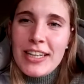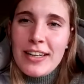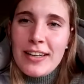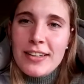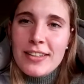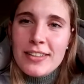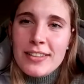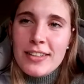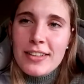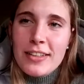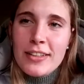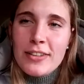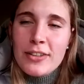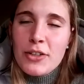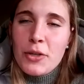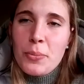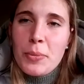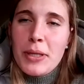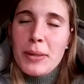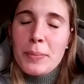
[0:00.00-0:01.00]
And
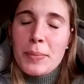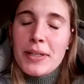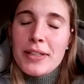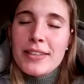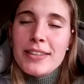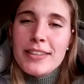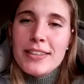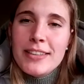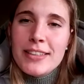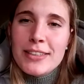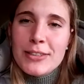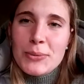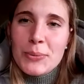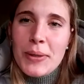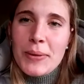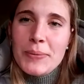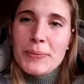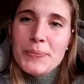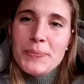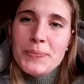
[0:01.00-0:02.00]
commitment as
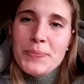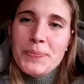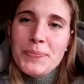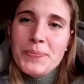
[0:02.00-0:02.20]
well.